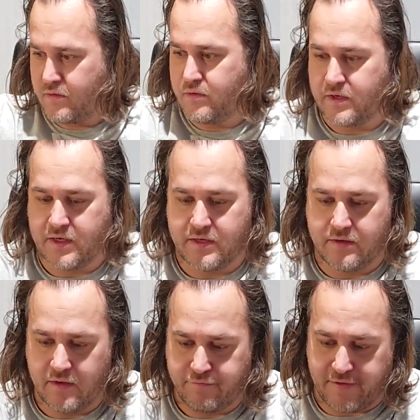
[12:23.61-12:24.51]
So
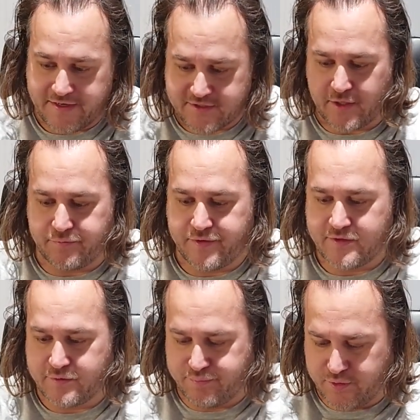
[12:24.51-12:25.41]
again, find
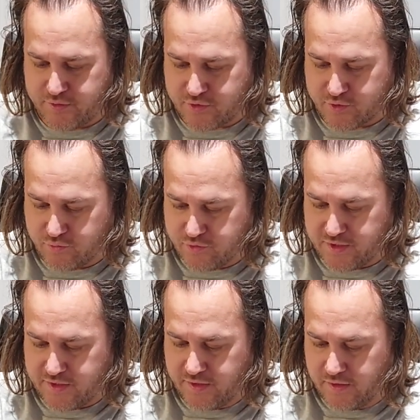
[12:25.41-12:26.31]
something to put your
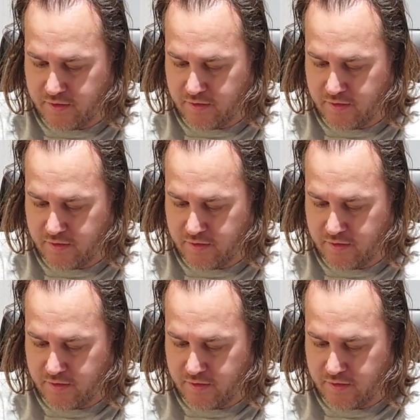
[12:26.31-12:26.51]
screws in,